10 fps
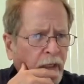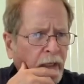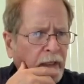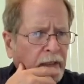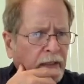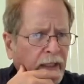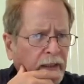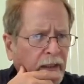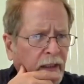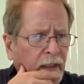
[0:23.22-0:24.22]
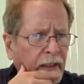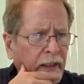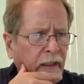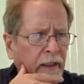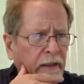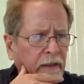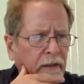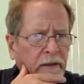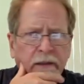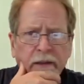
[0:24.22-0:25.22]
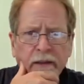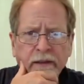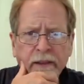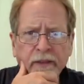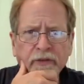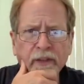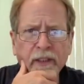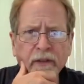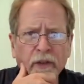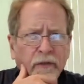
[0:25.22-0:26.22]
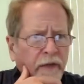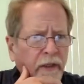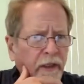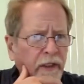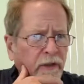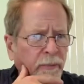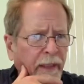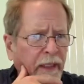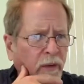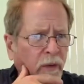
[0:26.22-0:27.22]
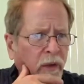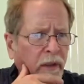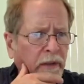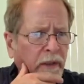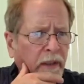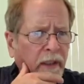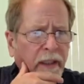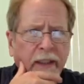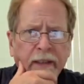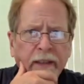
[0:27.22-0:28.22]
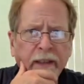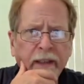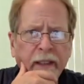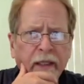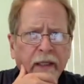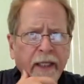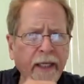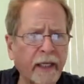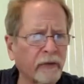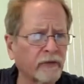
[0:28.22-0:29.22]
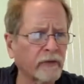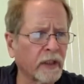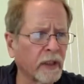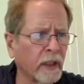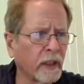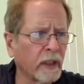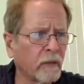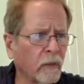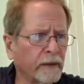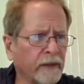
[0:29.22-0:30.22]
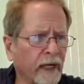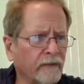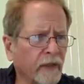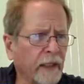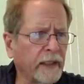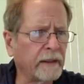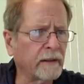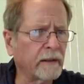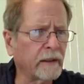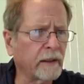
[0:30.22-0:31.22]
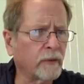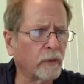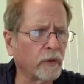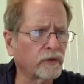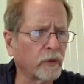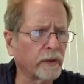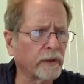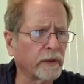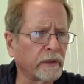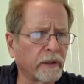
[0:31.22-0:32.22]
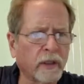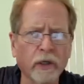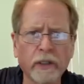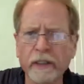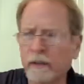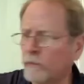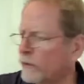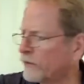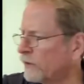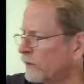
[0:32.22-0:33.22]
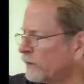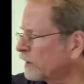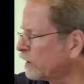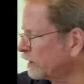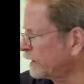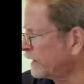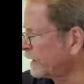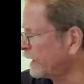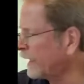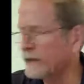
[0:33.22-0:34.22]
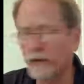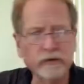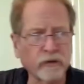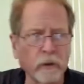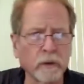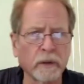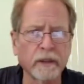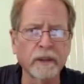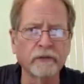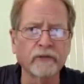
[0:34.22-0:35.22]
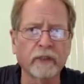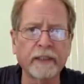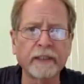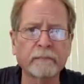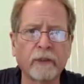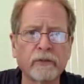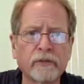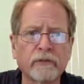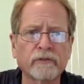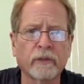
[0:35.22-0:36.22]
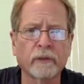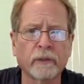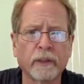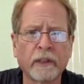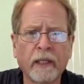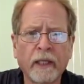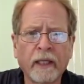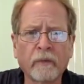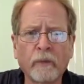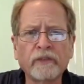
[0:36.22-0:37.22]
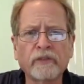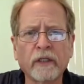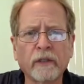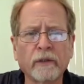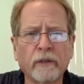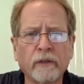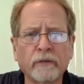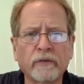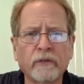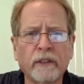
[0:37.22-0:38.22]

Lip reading: In that, Eric Tyson, I don't know if Eric is back on. Eric asked what dive light it was on the Guardian. Well, on the Guardian, I had the Sola. It's the Light in Motion Sola, and we sell those.